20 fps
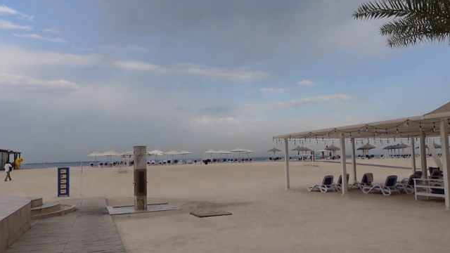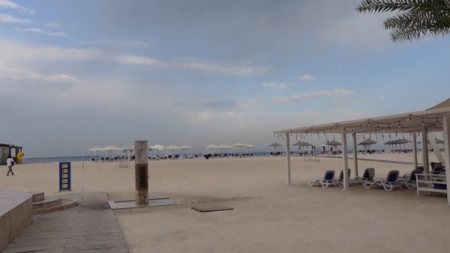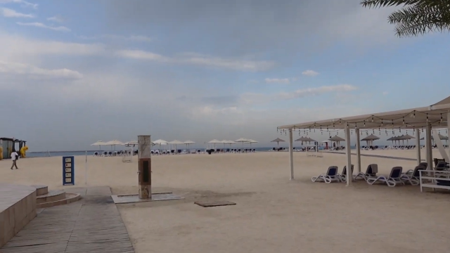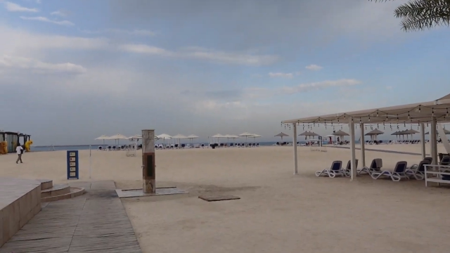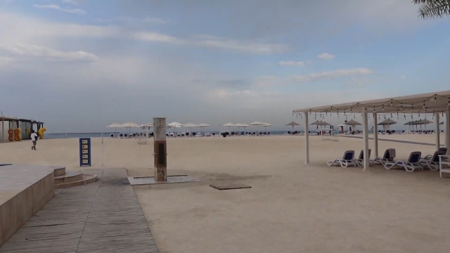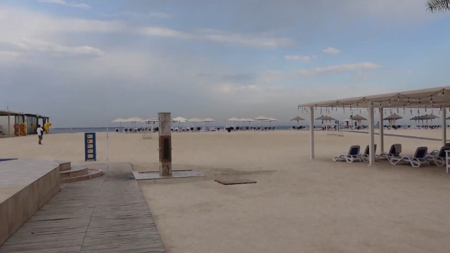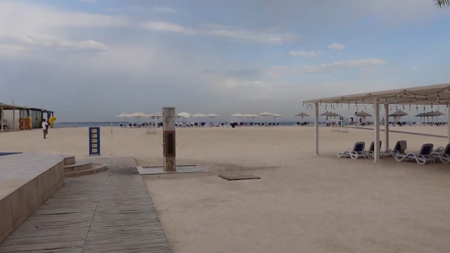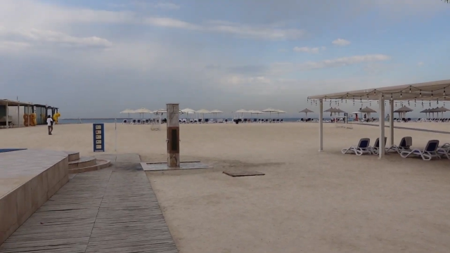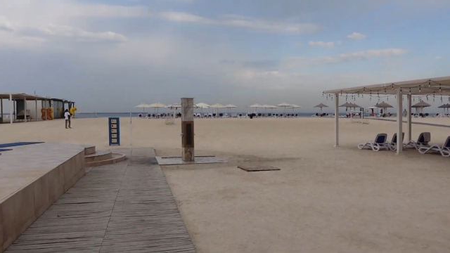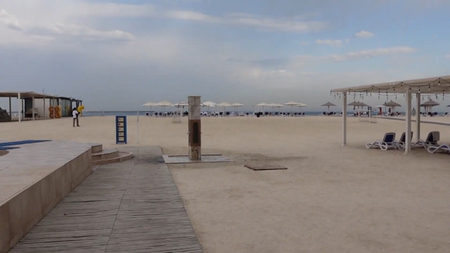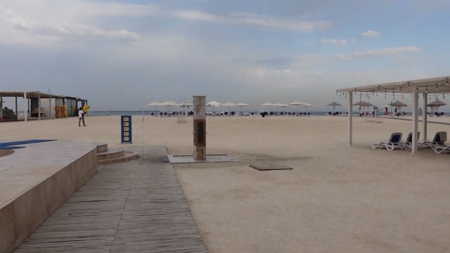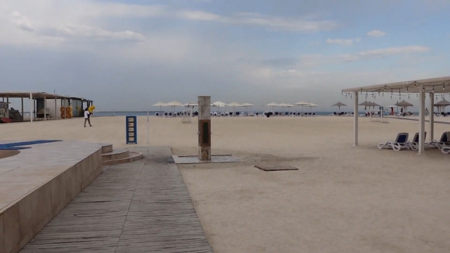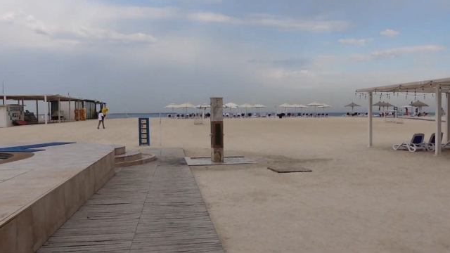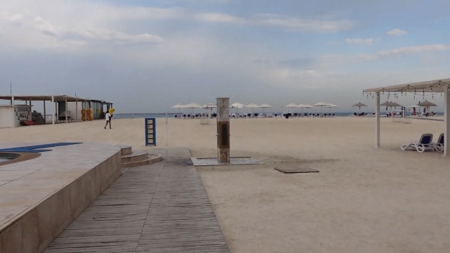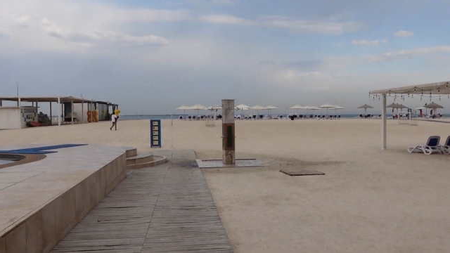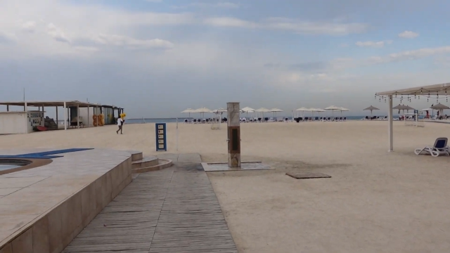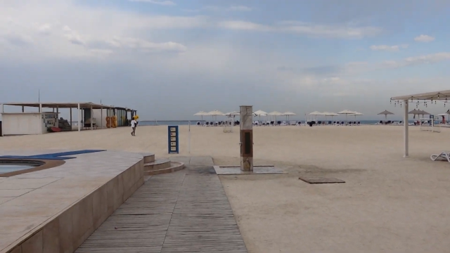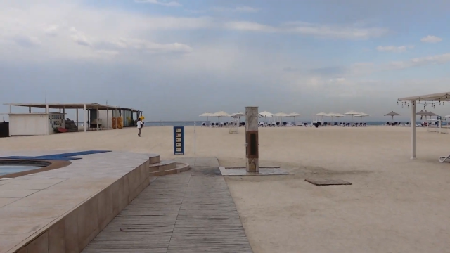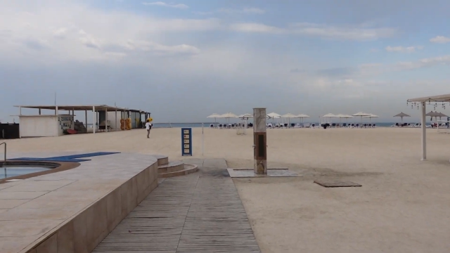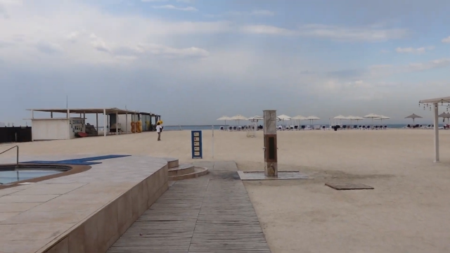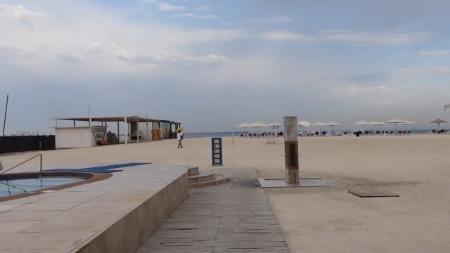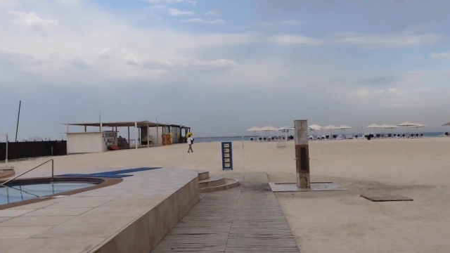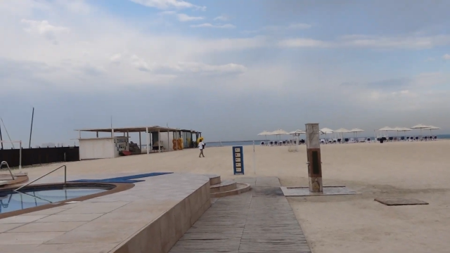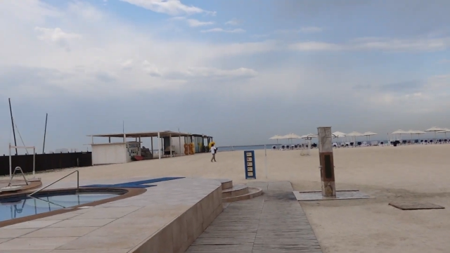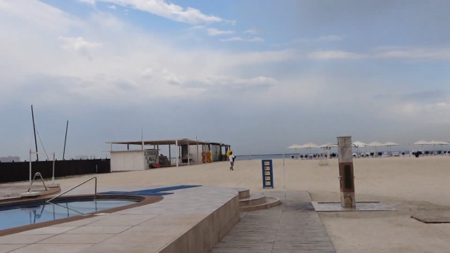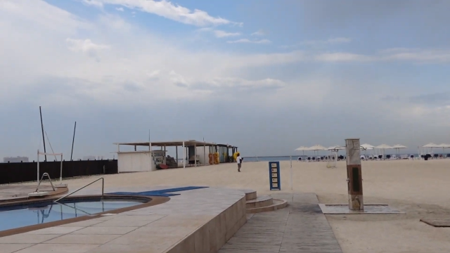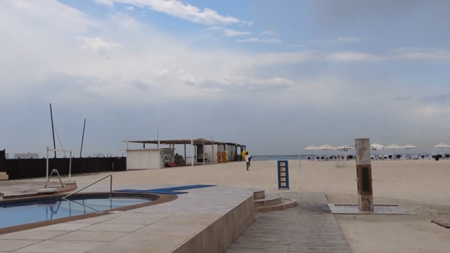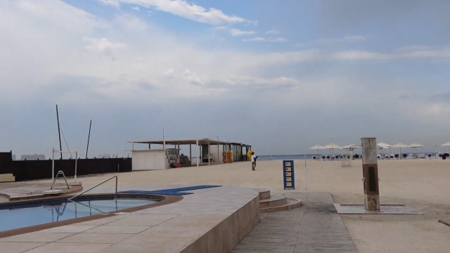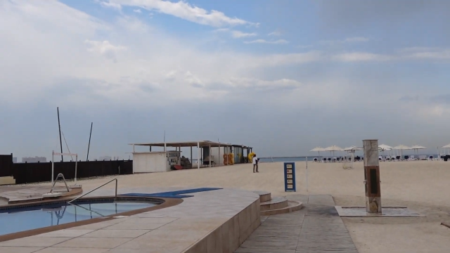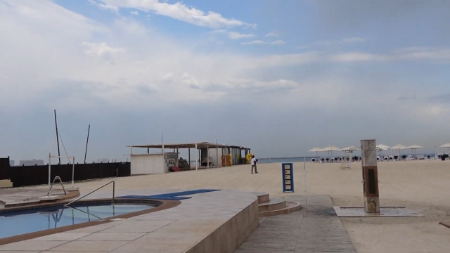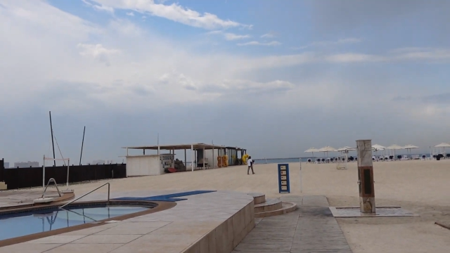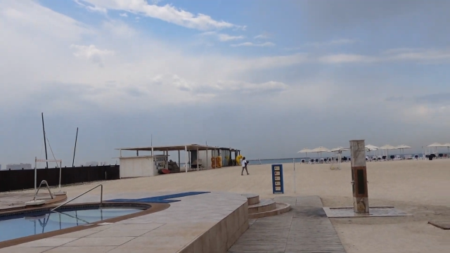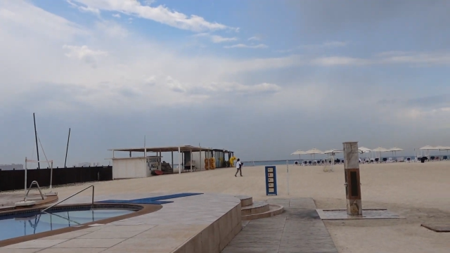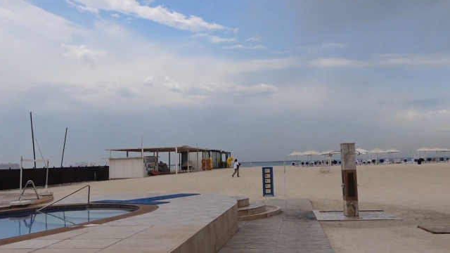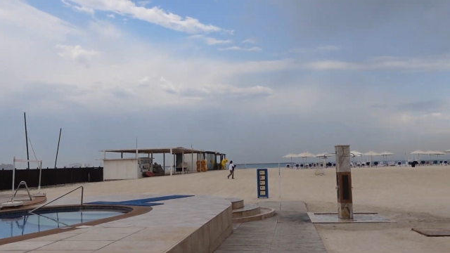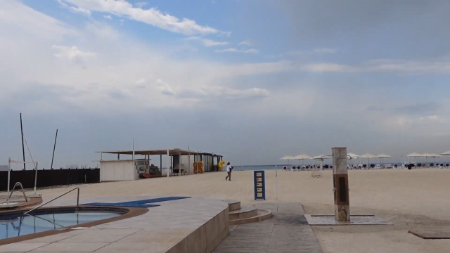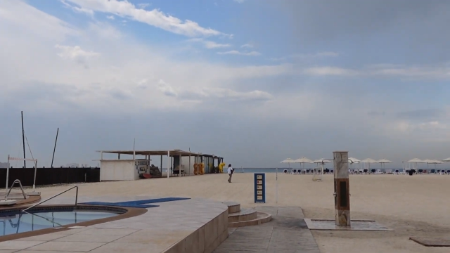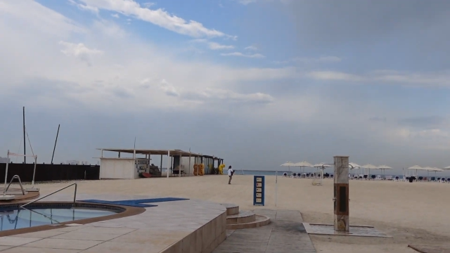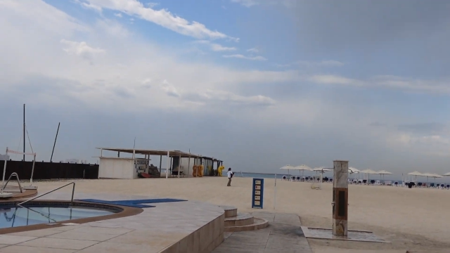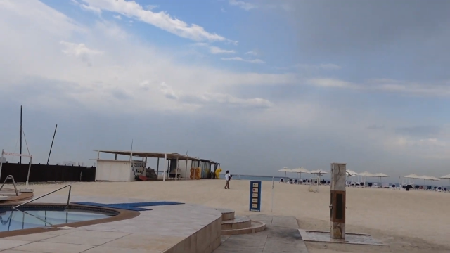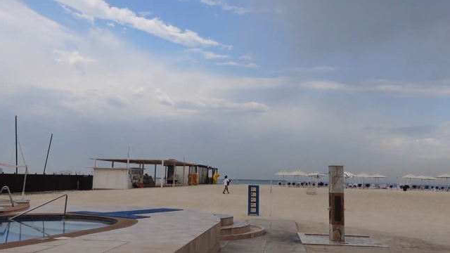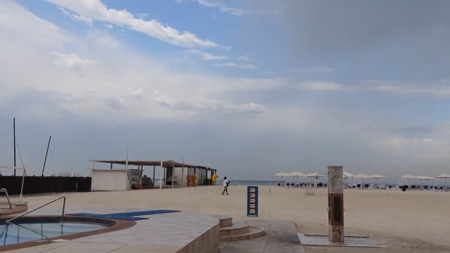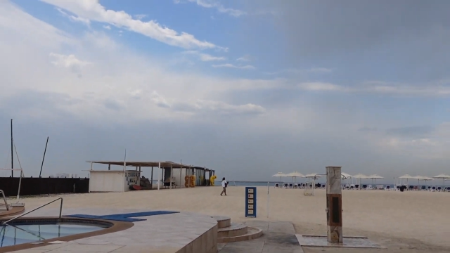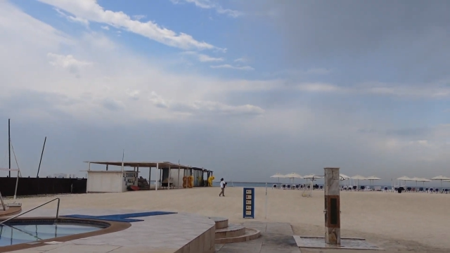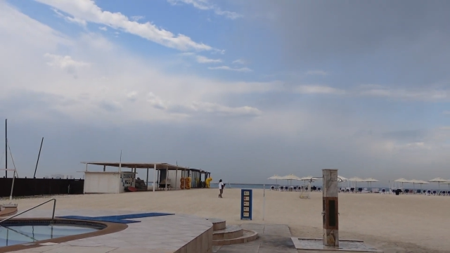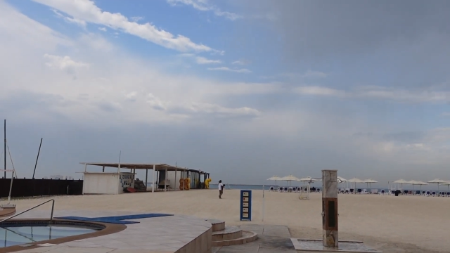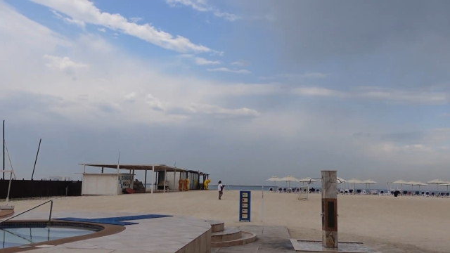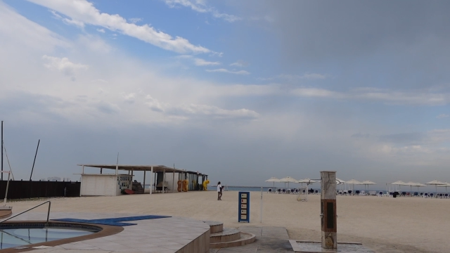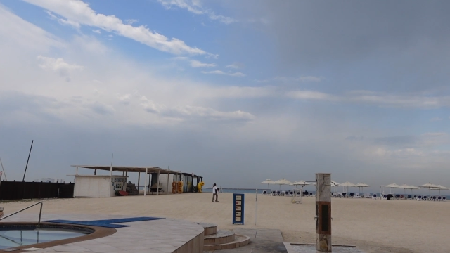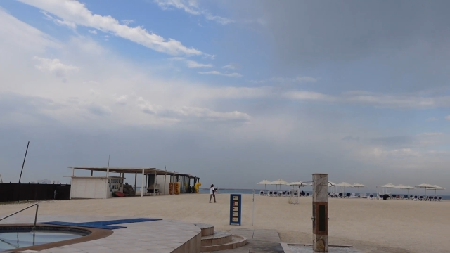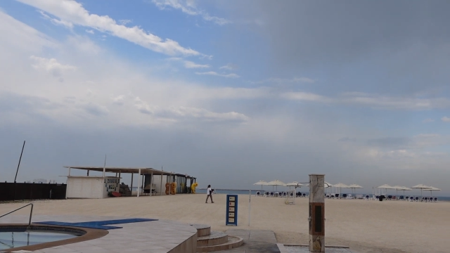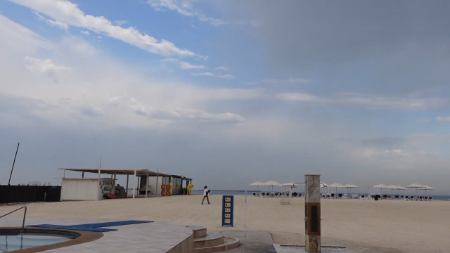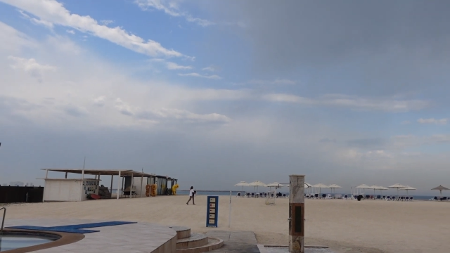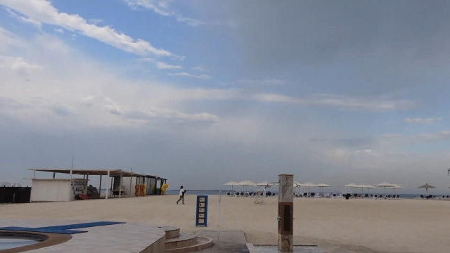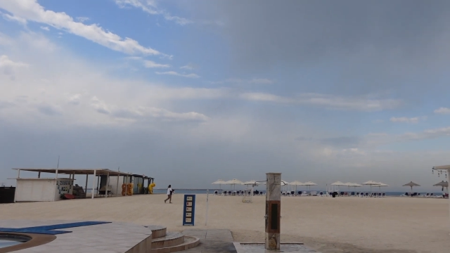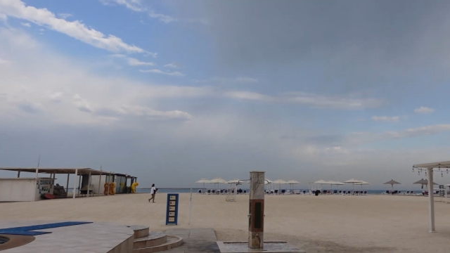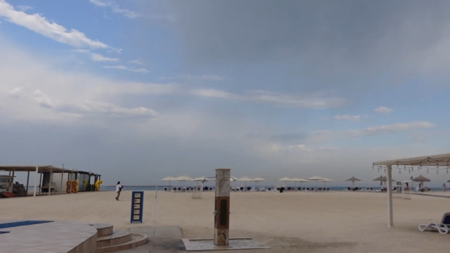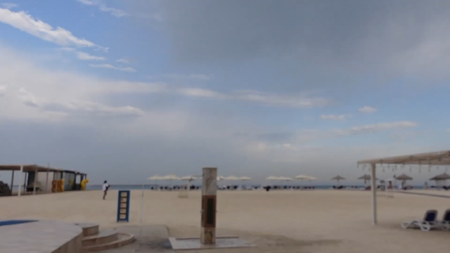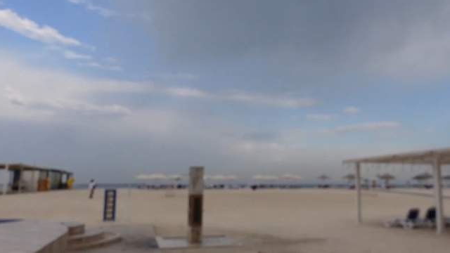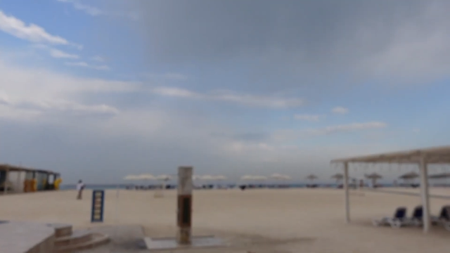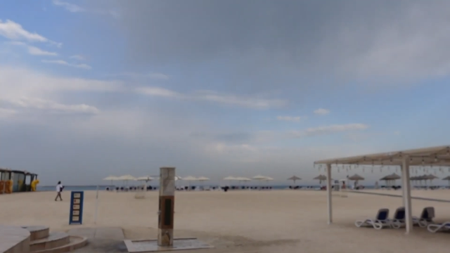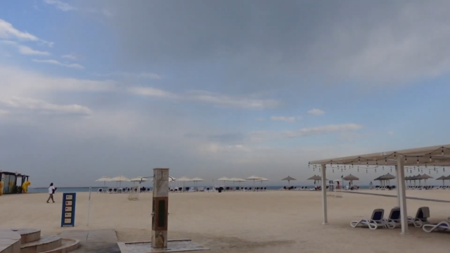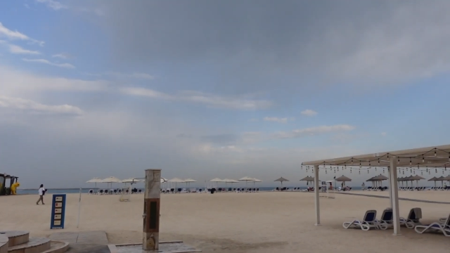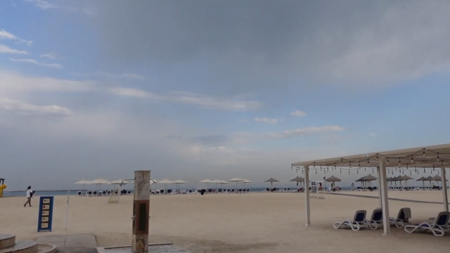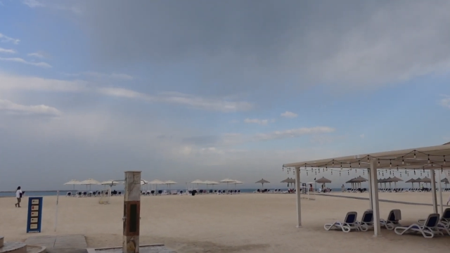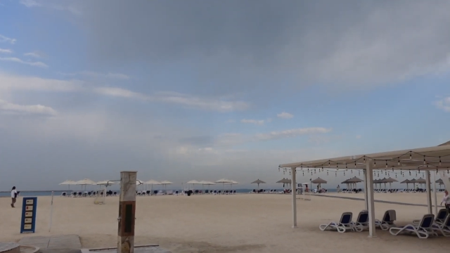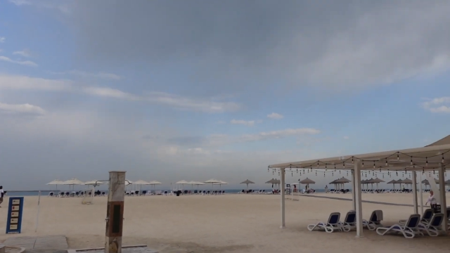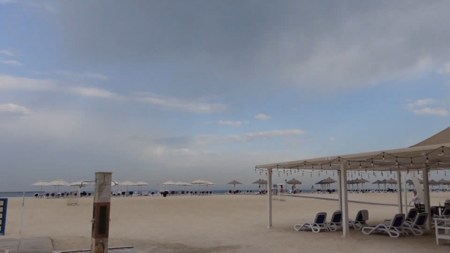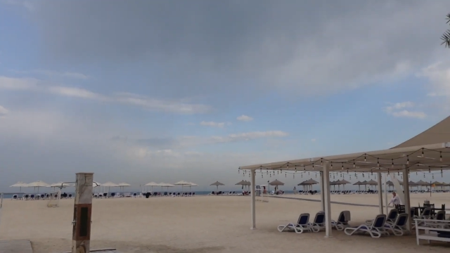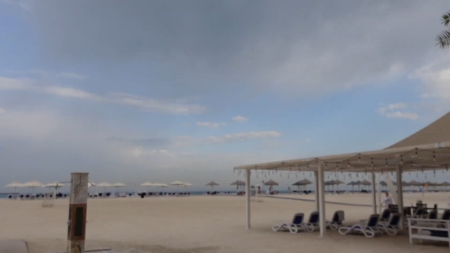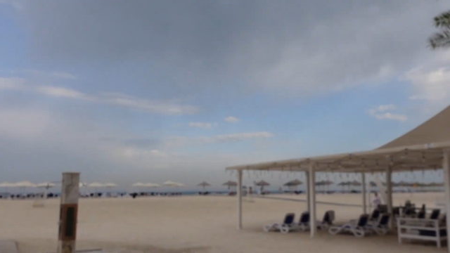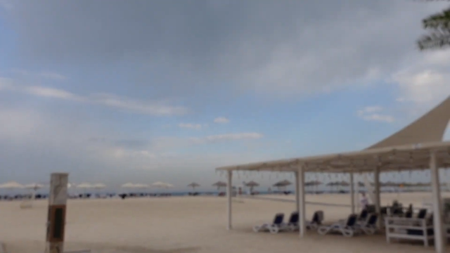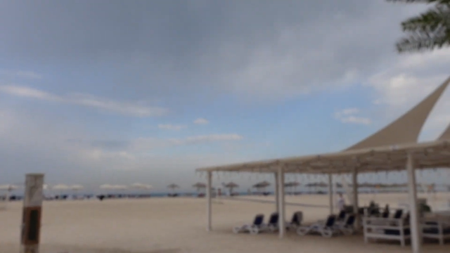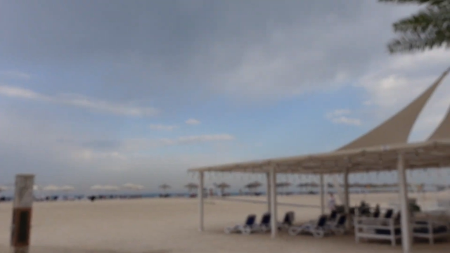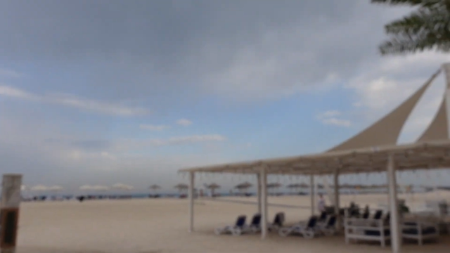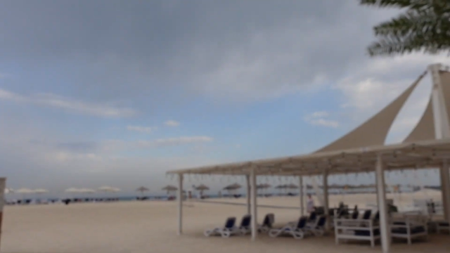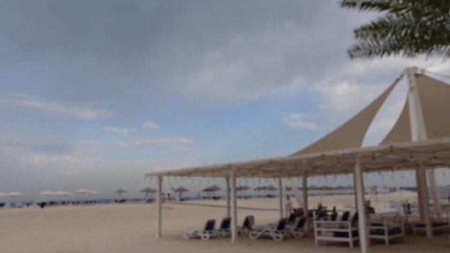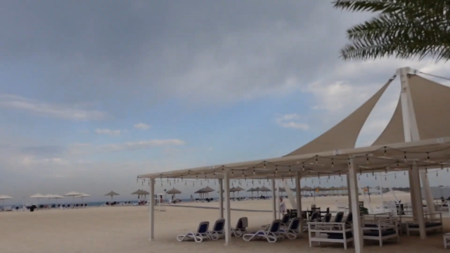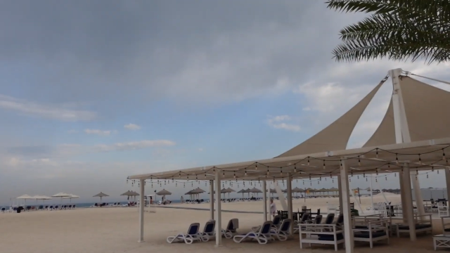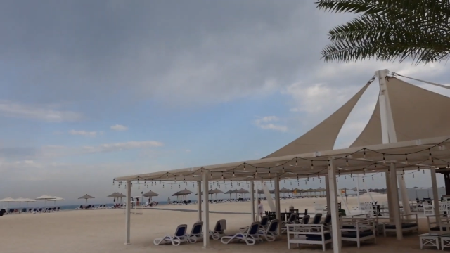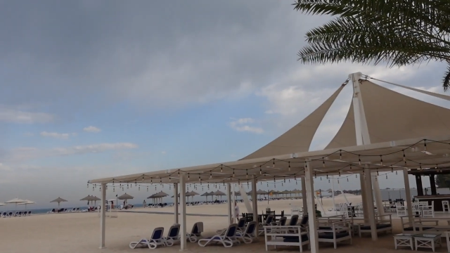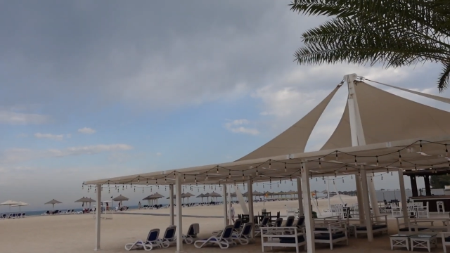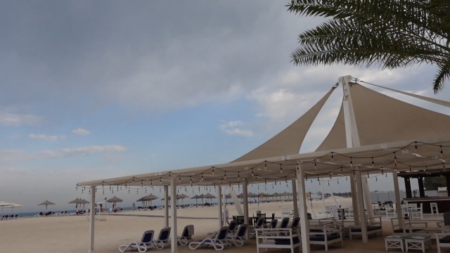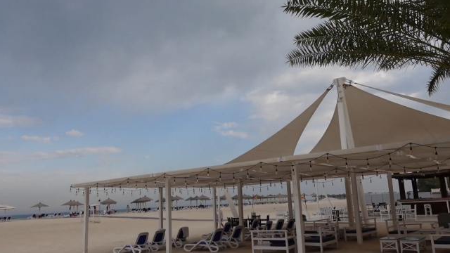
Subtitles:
[unreadable: no face in view]